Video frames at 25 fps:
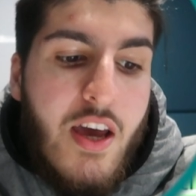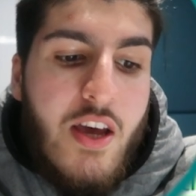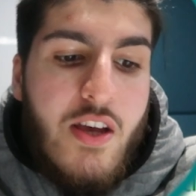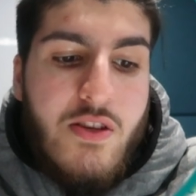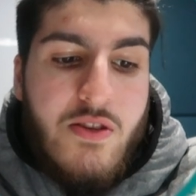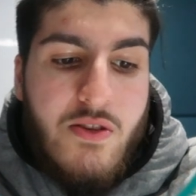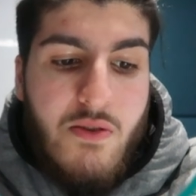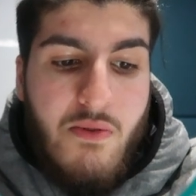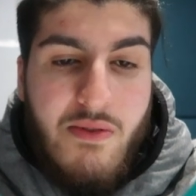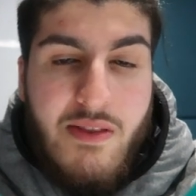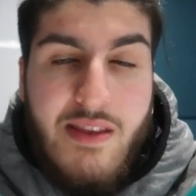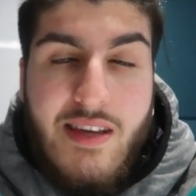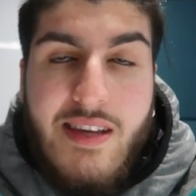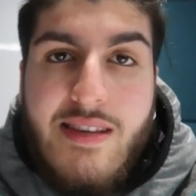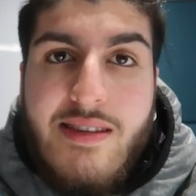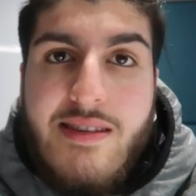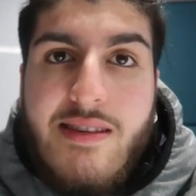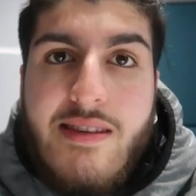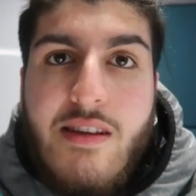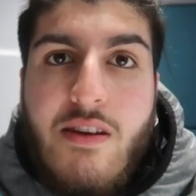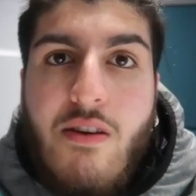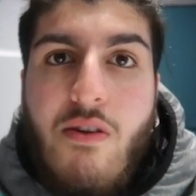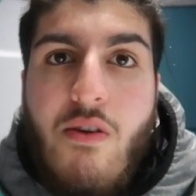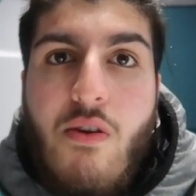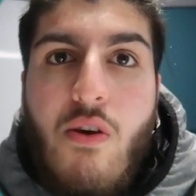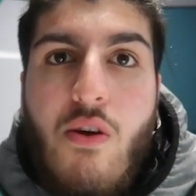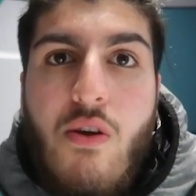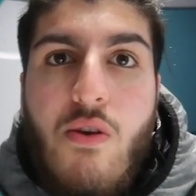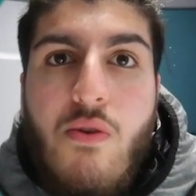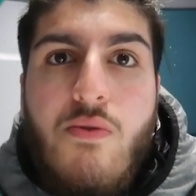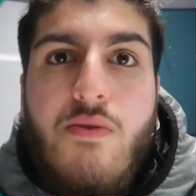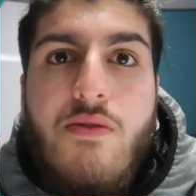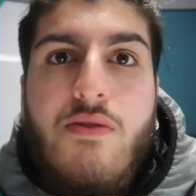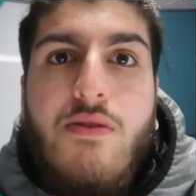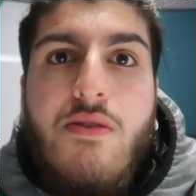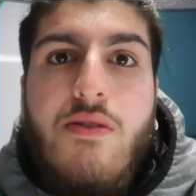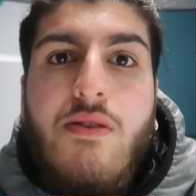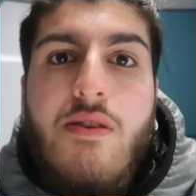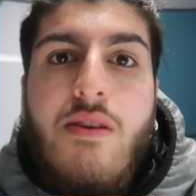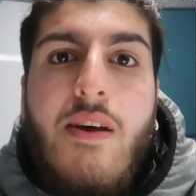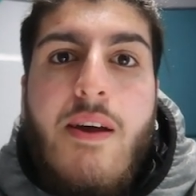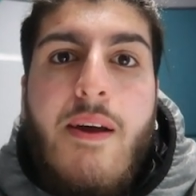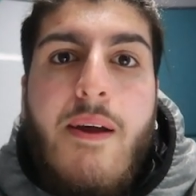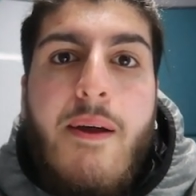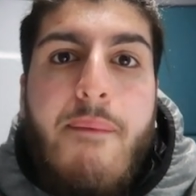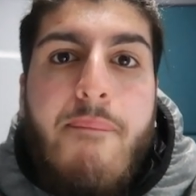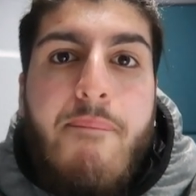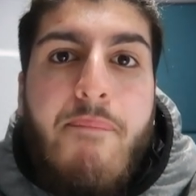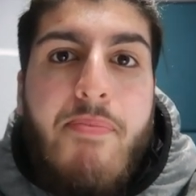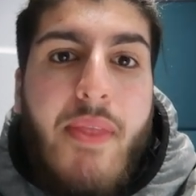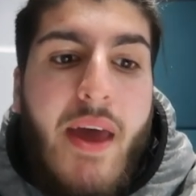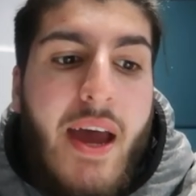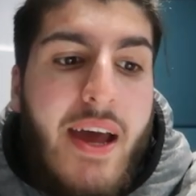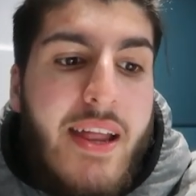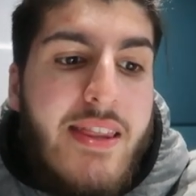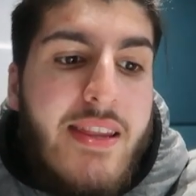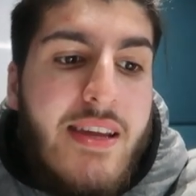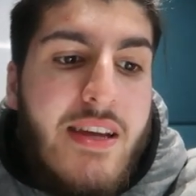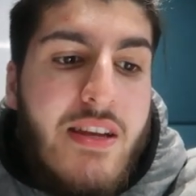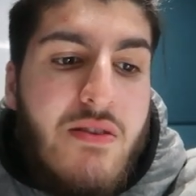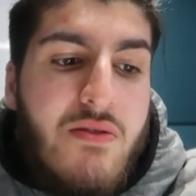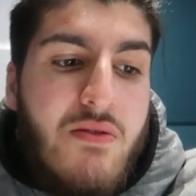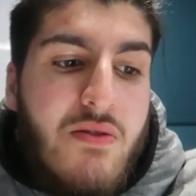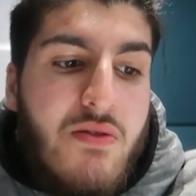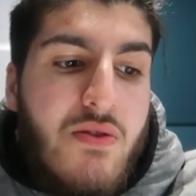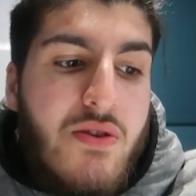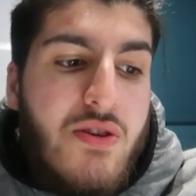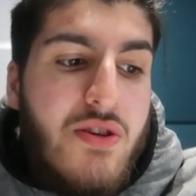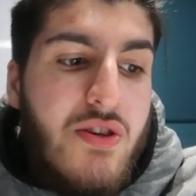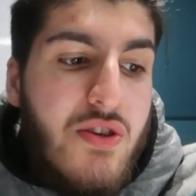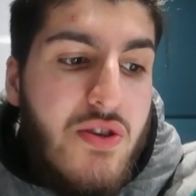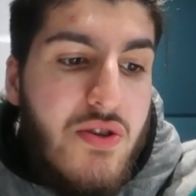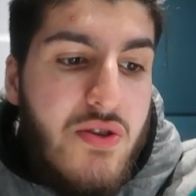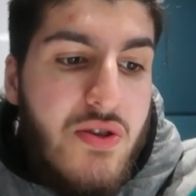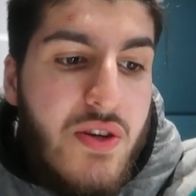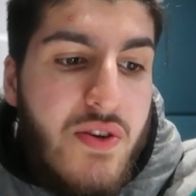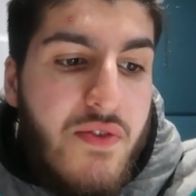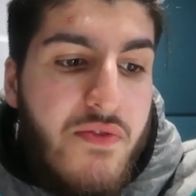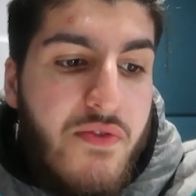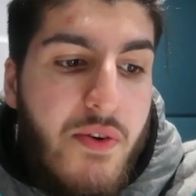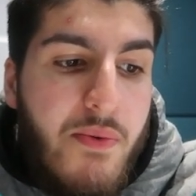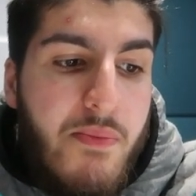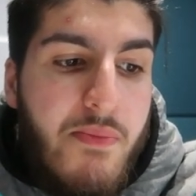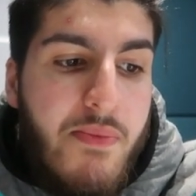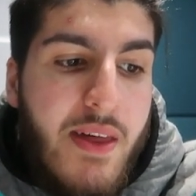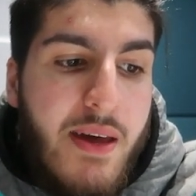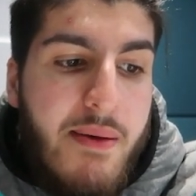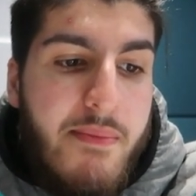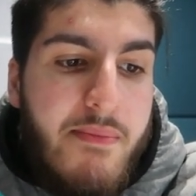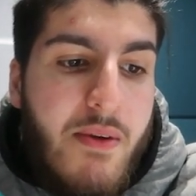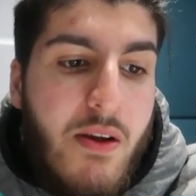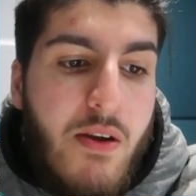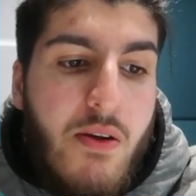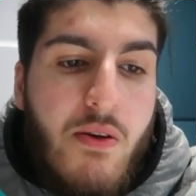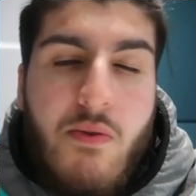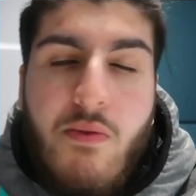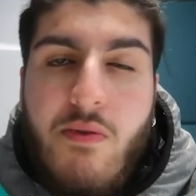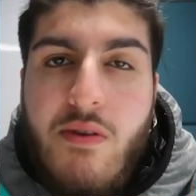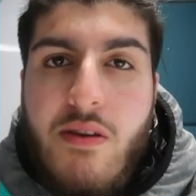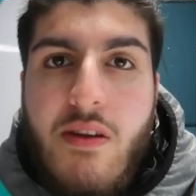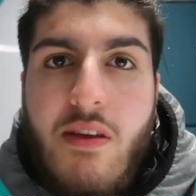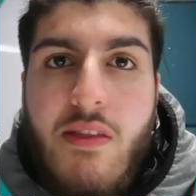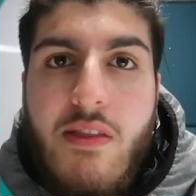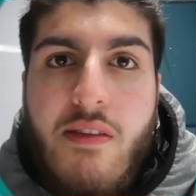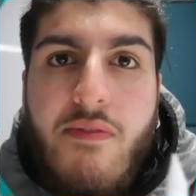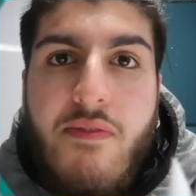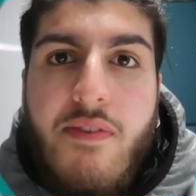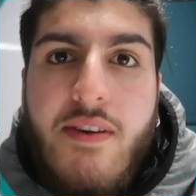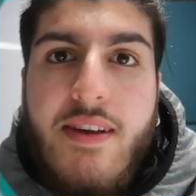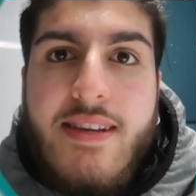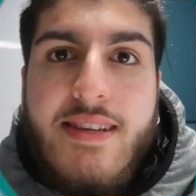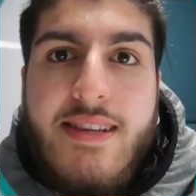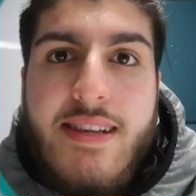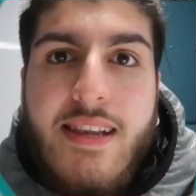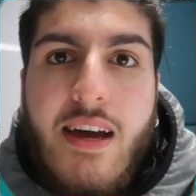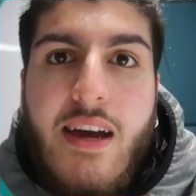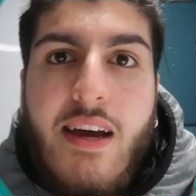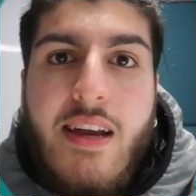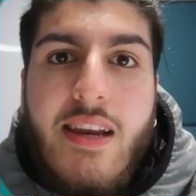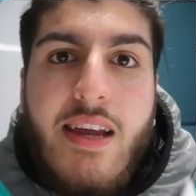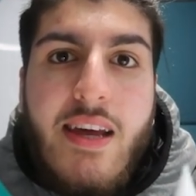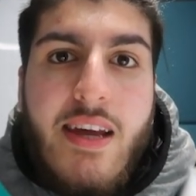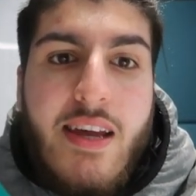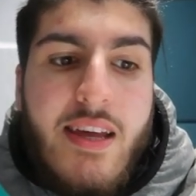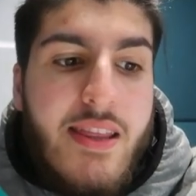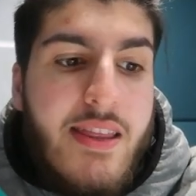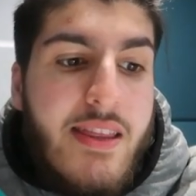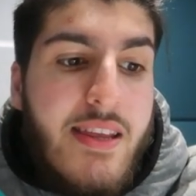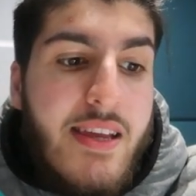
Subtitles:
So this conclusion and the introduction, just from them alone, the first line